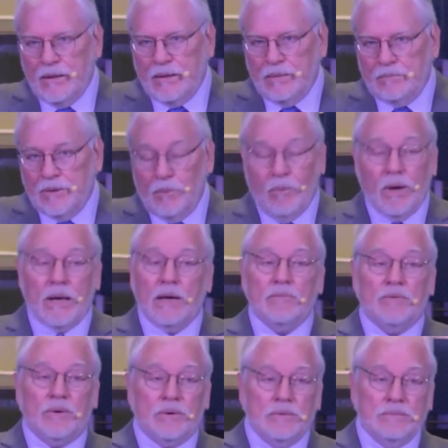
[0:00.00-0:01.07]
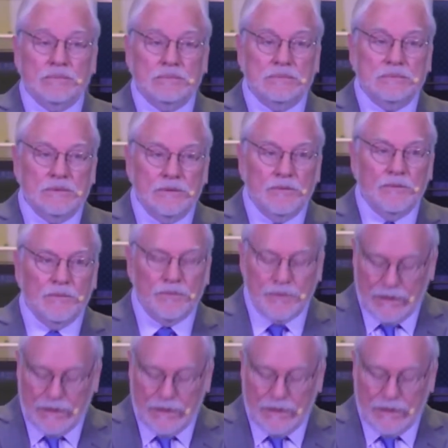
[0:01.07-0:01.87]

But whatever, they